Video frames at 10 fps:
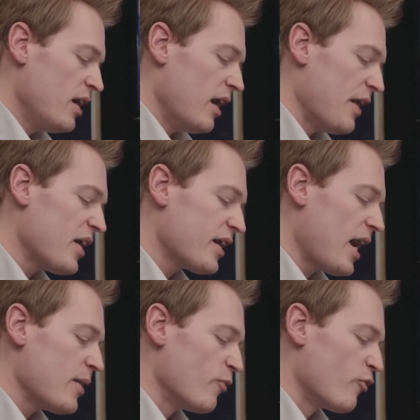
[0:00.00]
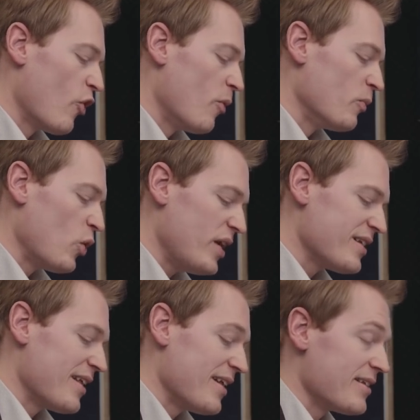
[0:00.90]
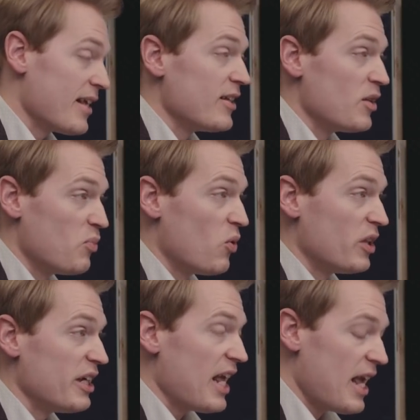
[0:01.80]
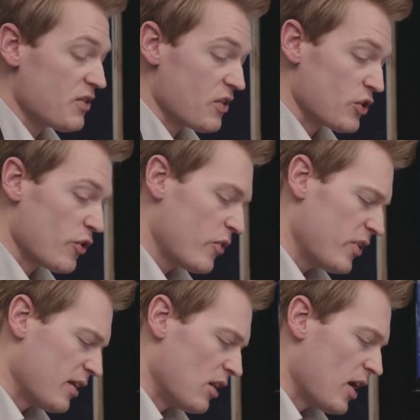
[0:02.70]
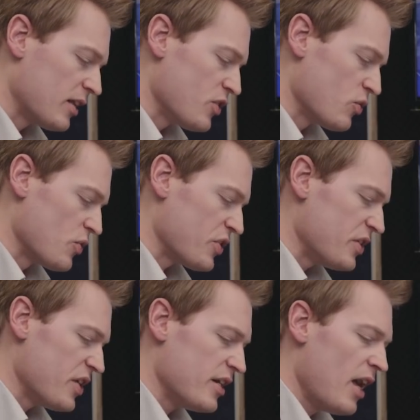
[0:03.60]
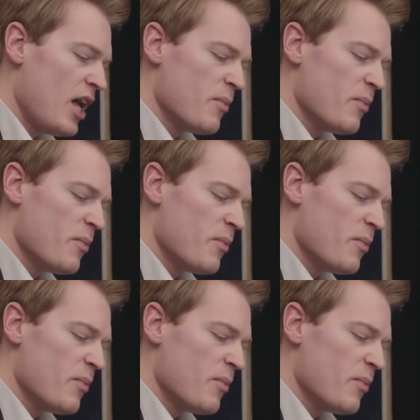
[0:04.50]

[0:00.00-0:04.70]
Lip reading: And that came from Queensland Senator Pauline Hanson, so a very unlikely source indeed.